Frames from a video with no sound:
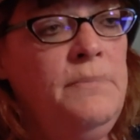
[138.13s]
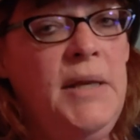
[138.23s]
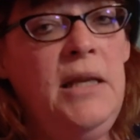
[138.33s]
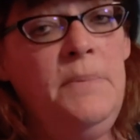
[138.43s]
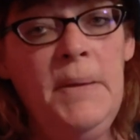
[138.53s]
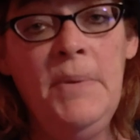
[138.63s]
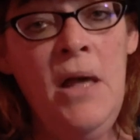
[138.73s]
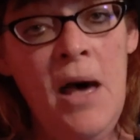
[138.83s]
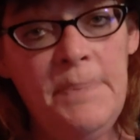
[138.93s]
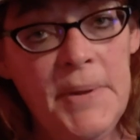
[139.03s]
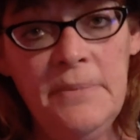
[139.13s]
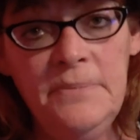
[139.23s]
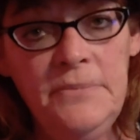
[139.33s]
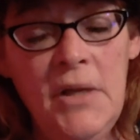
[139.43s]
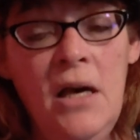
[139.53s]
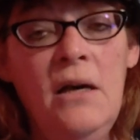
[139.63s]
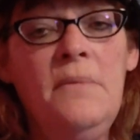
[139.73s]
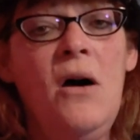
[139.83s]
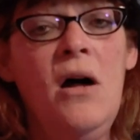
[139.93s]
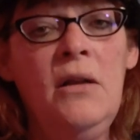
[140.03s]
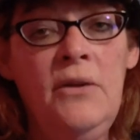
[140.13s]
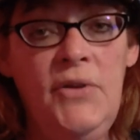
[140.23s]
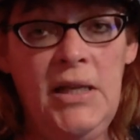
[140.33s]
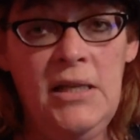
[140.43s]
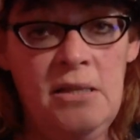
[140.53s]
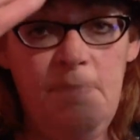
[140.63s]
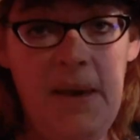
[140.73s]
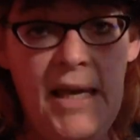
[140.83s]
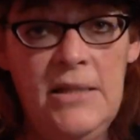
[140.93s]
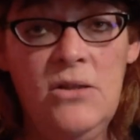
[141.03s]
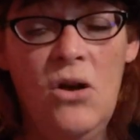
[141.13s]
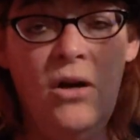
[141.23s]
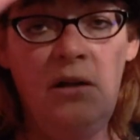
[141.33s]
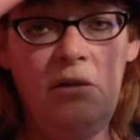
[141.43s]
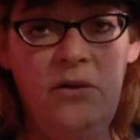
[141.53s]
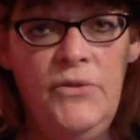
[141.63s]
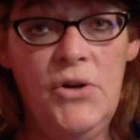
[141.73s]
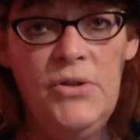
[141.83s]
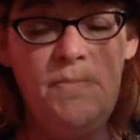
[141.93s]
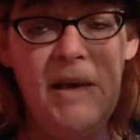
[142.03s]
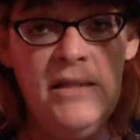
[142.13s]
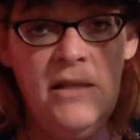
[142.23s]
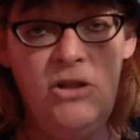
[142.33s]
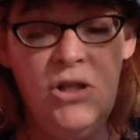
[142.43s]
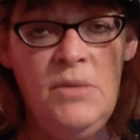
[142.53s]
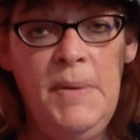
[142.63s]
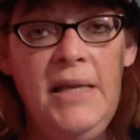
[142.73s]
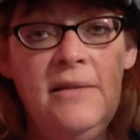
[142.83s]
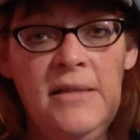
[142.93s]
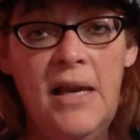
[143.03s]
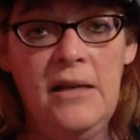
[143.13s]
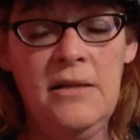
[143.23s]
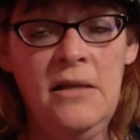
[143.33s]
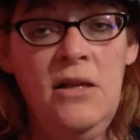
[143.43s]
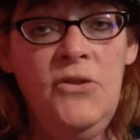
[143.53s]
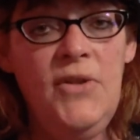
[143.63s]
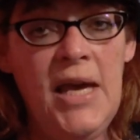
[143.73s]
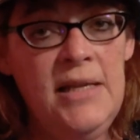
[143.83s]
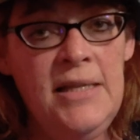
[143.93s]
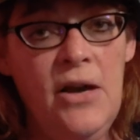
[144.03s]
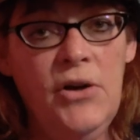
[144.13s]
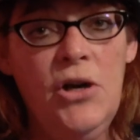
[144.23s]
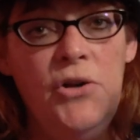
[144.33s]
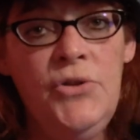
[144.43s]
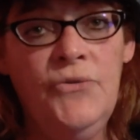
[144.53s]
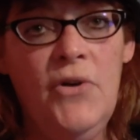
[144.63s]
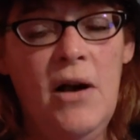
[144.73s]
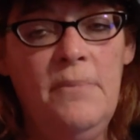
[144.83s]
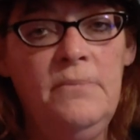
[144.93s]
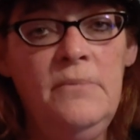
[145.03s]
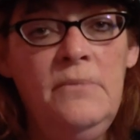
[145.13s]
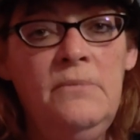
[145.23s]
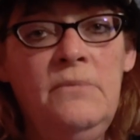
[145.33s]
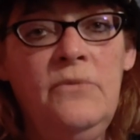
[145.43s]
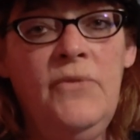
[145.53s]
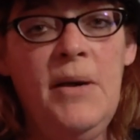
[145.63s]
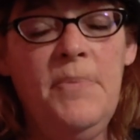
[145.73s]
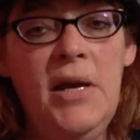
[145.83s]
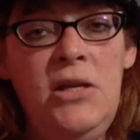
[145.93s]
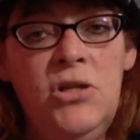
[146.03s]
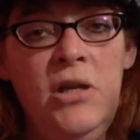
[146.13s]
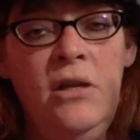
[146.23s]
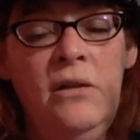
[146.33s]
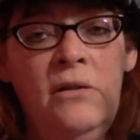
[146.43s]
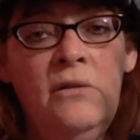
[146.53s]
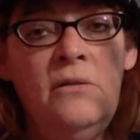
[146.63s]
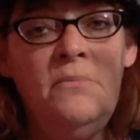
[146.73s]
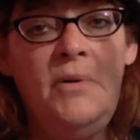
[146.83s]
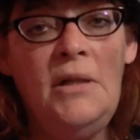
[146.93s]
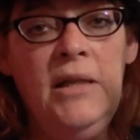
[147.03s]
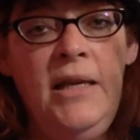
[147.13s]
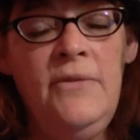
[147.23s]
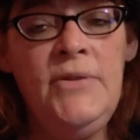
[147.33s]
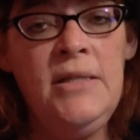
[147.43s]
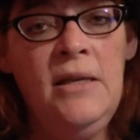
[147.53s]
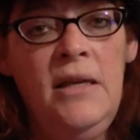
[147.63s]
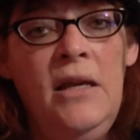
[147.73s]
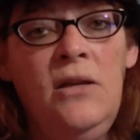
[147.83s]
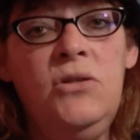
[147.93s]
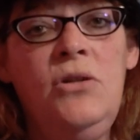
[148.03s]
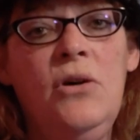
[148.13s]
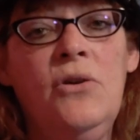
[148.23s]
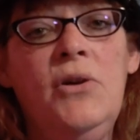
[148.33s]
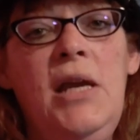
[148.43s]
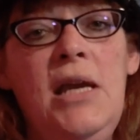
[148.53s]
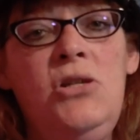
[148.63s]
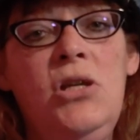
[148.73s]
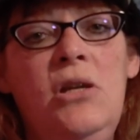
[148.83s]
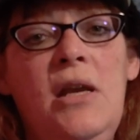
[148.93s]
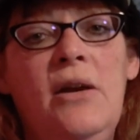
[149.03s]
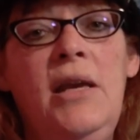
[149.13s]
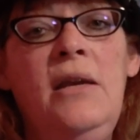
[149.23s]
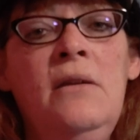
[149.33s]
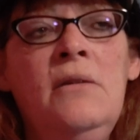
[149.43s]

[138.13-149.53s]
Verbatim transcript: beating people up. Uh, all of it is based on those messages being sent. That is how it goes from vibration, beliefs into a creationary